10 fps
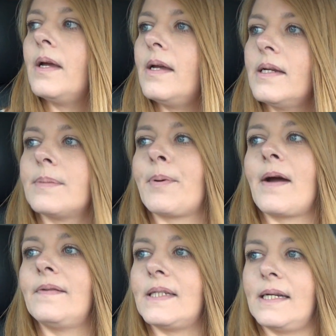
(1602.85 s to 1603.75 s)
his
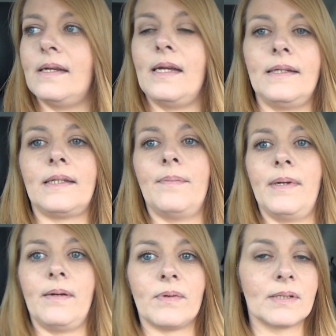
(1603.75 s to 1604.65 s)
privacy needs to
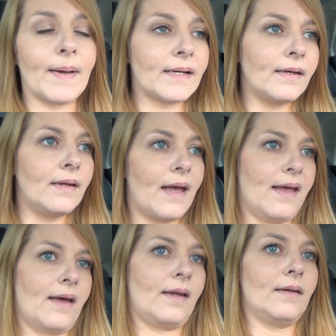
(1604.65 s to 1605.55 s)
be respected,
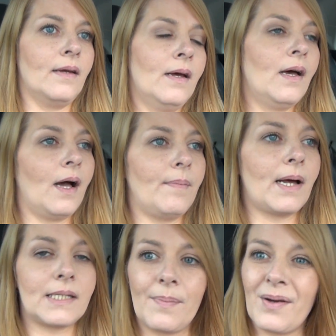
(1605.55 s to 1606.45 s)
and I'm
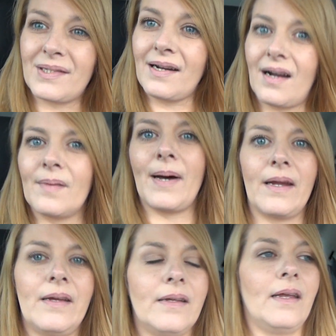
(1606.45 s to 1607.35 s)
not supposed to talk about
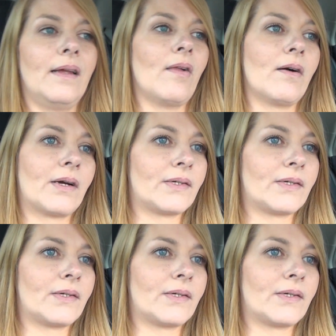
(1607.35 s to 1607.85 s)
it any longer.